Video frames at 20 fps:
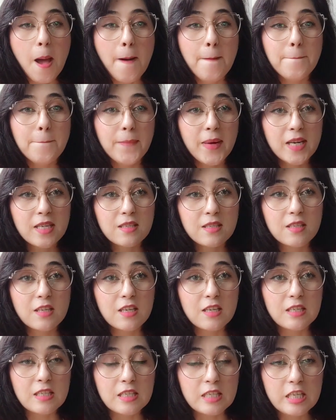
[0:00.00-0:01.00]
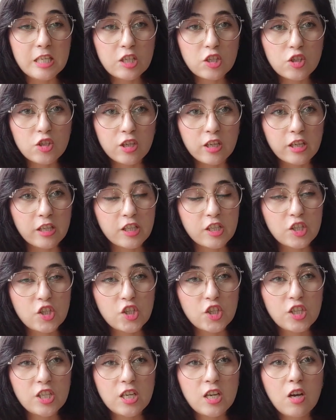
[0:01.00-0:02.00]
must
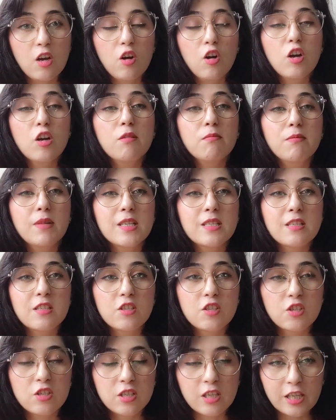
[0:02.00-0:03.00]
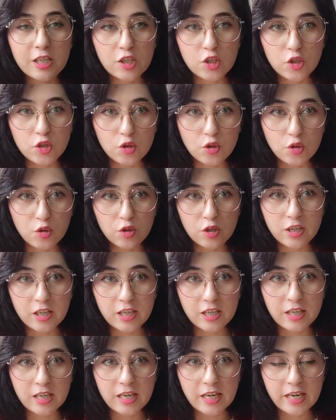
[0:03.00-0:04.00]
research or must search
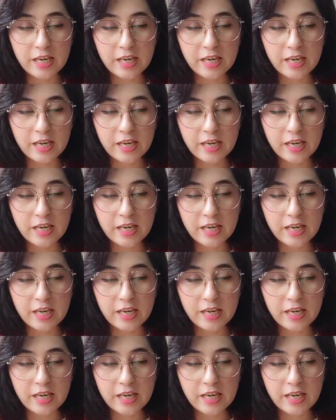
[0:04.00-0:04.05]
your